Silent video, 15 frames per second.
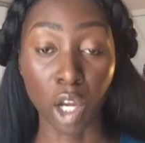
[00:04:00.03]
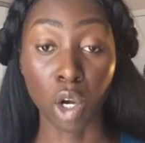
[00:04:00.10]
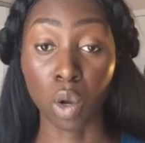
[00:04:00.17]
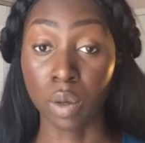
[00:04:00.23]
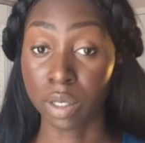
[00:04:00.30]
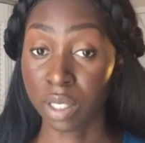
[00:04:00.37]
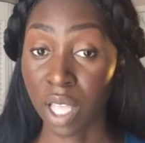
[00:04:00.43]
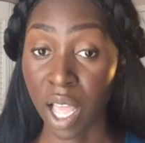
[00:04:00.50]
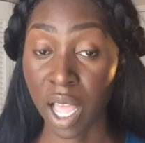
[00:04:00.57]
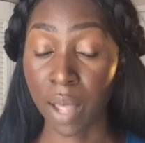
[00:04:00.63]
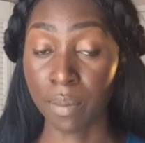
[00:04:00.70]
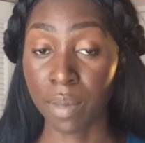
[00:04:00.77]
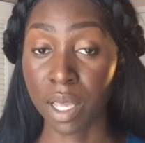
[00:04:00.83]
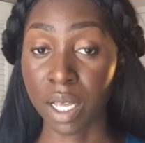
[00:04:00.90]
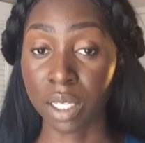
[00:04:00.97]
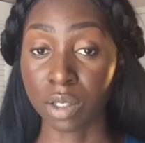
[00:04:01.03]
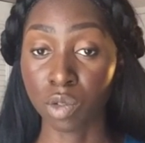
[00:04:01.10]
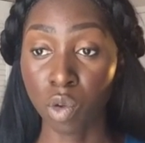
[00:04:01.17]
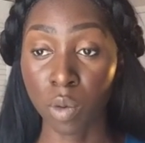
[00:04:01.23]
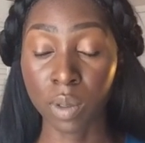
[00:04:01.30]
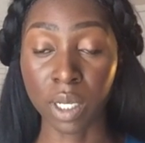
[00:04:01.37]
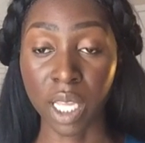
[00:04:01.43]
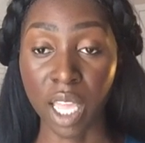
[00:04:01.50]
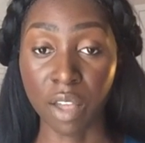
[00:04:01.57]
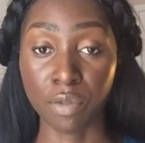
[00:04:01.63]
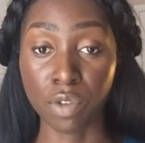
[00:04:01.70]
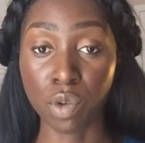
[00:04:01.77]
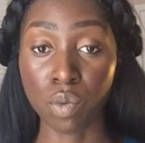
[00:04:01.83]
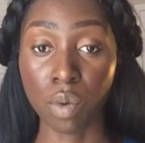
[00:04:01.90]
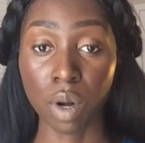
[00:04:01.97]
a long time, because normally if
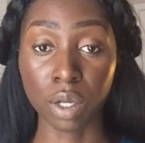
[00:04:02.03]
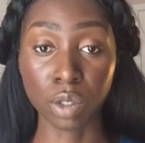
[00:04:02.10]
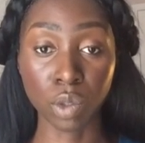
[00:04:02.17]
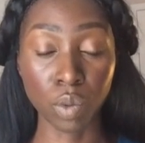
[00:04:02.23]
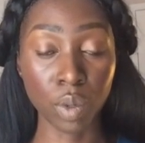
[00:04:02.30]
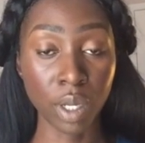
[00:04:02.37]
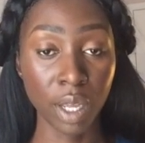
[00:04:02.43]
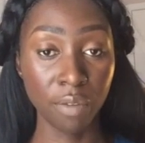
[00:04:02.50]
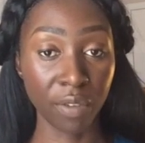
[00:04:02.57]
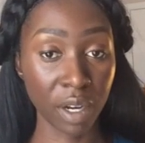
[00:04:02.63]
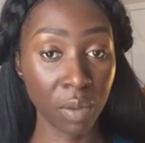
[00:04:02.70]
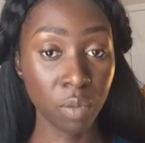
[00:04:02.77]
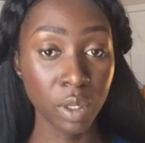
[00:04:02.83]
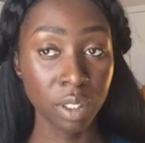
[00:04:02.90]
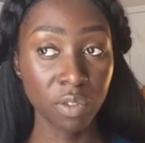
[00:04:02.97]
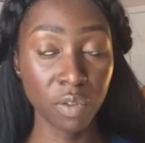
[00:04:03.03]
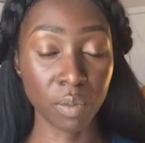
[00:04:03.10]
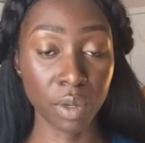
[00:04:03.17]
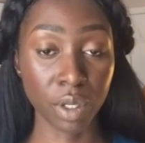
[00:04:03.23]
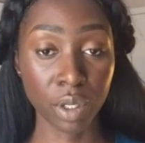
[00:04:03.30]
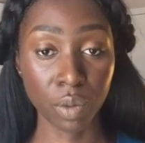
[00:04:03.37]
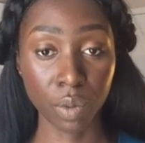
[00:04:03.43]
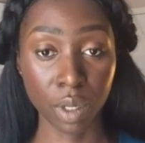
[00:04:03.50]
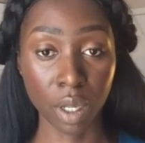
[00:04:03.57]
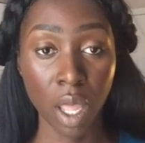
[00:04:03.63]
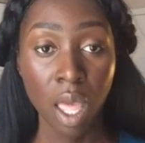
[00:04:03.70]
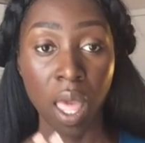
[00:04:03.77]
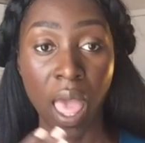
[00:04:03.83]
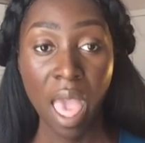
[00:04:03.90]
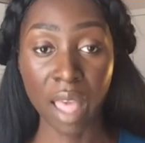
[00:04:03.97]
you are doing, if anyone's familiar with
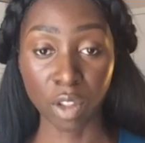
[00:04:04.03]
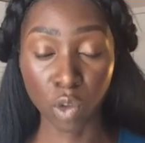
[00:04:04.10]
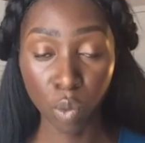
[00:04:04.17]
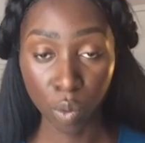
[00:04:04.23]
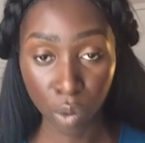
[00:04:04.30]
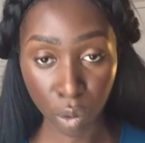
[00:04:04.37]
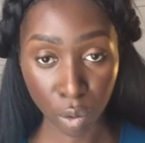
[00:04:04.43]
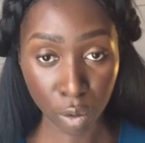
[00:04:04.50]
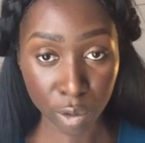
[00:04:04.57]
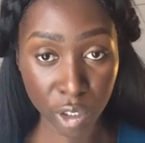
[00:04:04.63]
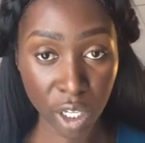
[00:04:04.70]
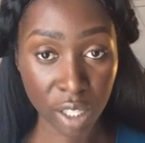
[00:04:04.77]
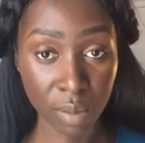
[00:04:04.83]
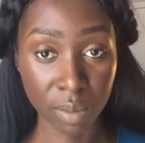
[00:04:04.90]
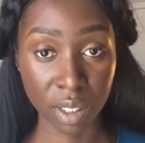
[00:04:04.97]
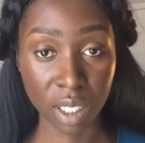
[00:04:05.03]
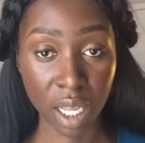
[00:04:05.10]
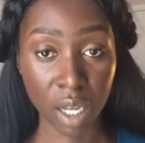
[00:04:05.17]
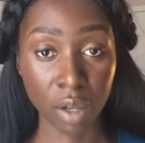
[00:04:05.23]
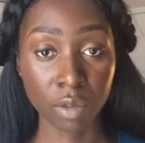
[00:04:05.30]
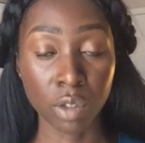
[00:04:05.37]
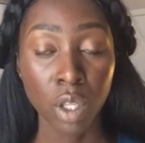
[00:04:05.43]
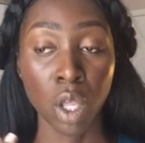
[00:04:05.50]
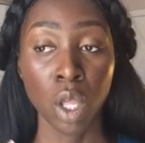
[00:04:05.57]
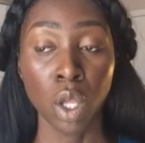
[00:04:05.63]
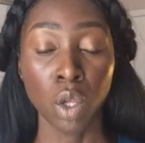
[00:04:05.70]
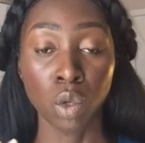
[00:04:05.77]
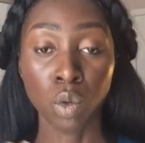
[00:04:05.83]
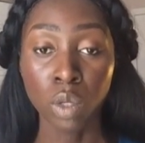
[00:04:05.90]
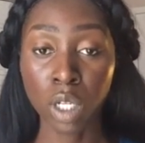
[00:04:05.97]
doing the crochet themselves,
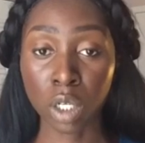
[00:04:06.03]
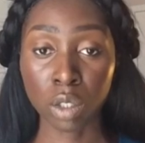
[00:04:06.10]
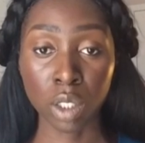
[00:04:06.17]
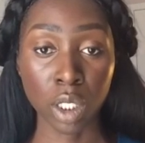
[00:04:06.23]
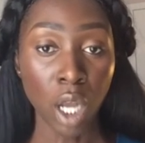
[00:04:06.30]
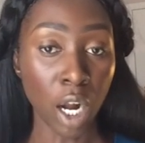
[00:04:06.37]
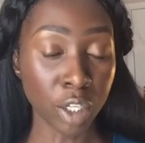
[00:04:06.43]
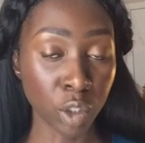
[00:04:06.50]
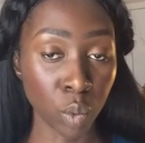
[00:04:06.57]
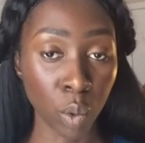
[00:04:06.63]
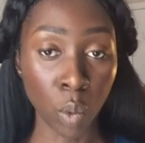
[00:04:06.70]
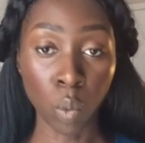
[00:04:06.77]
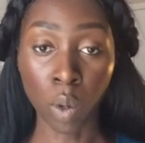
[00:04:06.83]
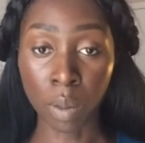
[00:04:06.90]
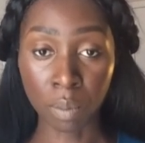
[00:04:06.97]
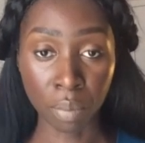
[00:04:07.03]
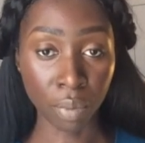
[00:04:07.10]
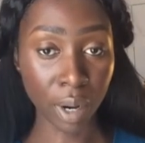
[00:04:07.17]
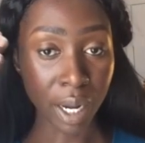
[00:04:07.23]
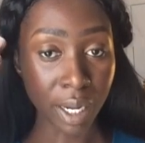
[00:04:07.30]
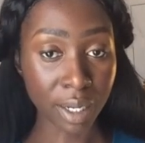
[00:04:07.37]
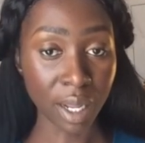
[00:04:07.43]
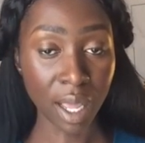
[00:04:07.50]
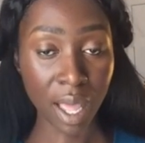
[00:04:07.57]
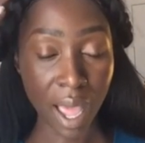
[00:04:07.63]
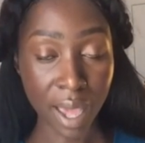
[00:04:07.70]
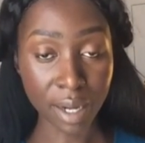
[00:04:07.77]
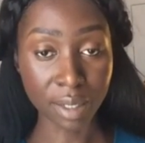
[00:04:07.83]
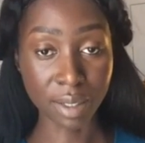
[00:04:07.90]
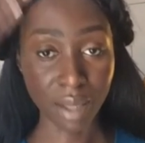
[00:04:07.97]
you literally are doing one braid
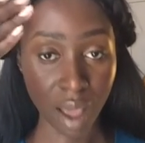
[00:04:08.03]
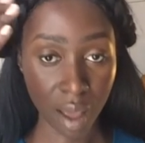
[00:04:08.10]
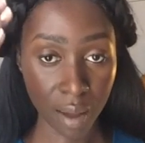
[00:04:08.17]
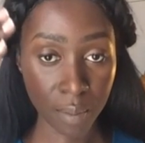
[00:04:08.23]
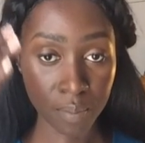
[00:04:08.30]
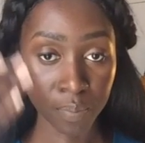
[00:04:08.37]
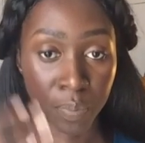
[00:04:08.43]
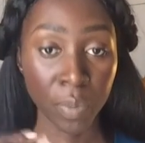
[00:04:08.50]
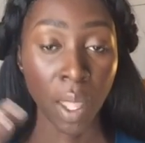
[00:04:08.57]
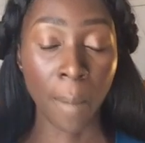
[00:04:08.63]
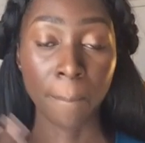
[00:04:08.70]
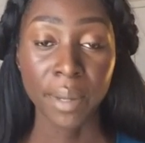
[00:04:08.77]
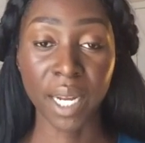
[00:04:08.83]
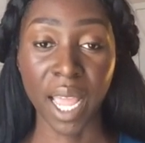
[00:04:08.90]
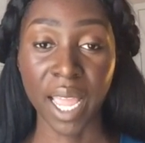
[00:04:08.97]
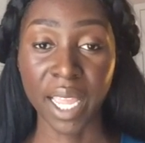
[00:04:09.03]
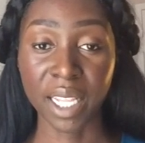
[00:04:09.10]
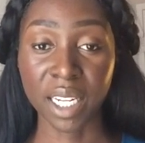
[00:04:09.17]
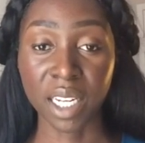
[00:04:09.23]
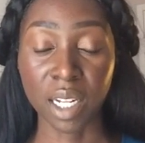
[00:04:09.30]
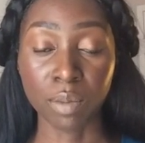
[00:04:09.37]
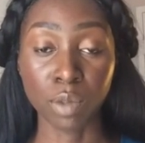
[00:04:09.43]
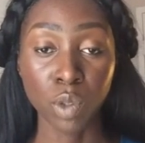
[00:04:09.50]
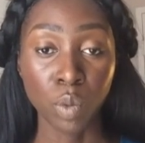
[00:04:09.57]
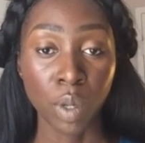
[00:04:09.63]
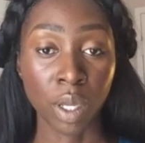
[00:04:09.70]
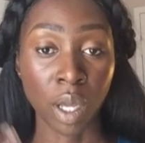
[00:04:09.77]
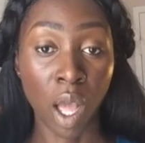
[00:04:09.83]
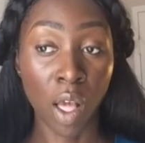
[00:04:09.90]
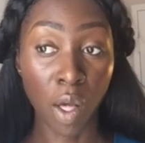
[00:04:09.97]
at a time. But I ended up
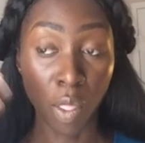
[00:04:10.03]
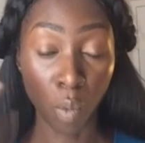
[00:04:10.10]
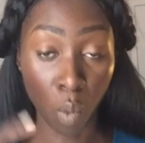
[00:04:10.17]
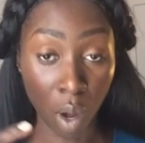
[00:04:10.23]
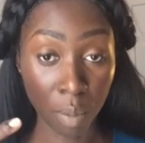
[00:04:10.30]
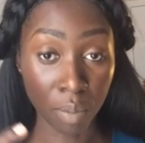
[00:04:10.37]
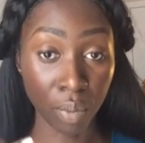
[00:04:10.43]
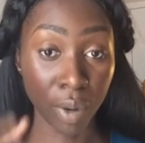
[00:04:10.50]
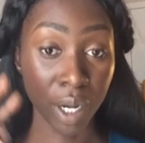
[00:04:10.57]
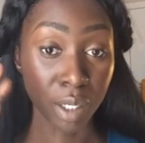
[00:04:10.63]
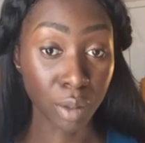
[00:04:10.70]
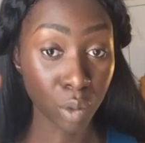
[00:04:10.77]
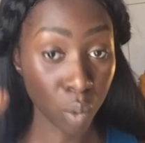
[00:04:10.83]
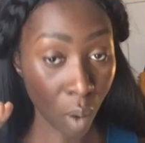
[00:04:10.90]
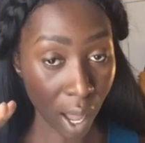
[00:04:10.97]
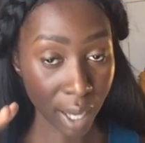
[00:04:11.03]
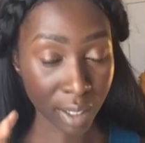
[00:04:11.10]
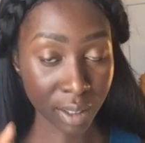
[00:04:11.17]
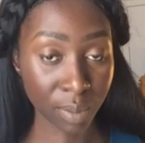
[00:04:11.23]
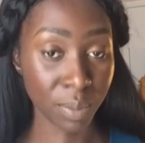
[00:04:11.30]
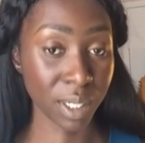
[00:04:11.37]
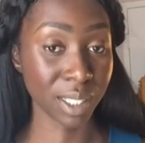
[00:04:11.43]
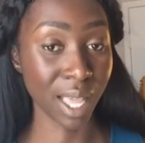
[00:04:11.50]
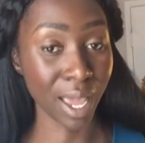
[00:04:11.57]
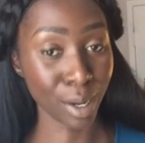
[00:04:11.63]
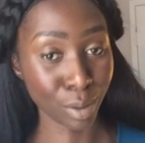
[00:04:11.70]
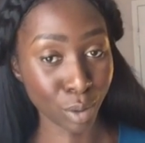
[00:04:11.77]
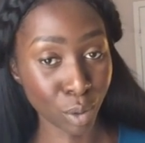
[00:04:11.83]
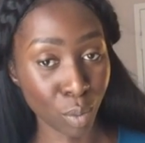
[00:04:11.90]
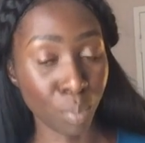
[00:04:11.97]
doing one braid twice because I had
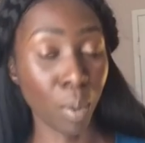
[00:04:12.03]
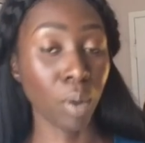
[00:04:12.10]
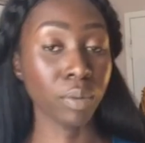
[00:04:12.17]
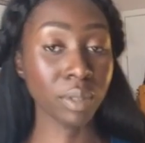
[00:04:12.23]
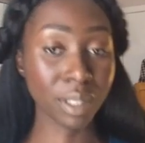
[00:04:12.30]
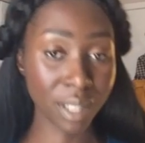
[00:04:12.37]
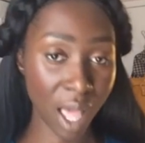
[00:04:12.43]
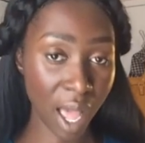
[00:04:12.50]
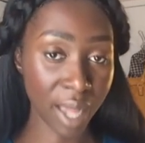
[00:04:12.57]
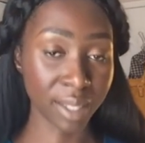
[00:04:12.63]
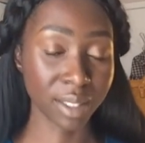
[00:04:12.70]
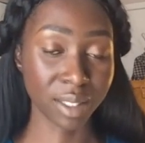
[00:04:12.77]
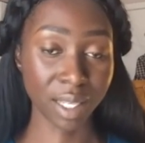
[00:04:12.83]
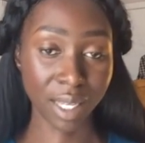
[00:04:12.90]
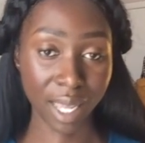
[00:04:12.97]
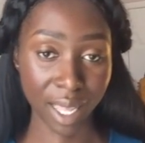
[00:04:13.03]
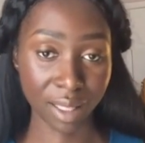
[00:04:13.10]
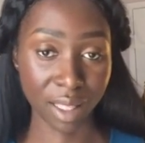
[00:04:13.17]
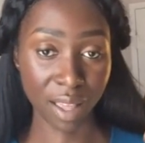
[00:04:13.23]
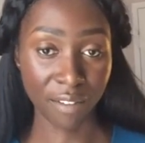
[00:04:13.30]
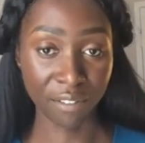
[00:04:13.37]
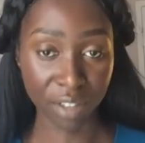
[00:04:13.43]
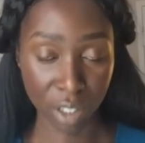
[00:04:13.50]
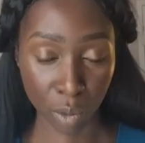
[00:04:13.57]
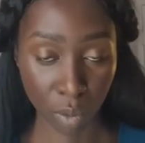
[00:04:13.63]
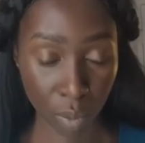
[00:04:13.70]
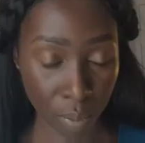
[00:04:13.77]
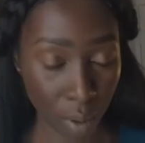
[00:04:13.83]
to do both sides to get the invisible